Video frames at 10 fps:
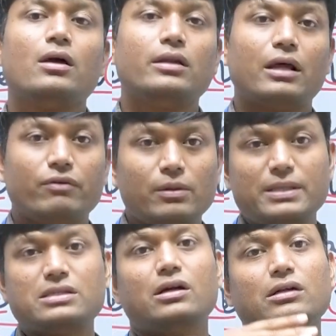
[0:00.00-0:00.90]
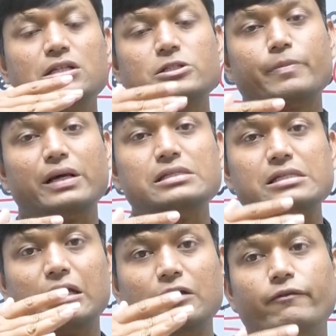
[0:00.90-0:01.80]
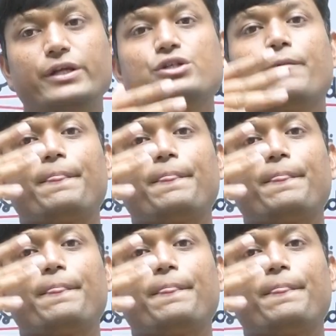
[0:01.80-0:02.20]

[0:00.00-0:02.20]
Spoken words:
there will be certain spells in which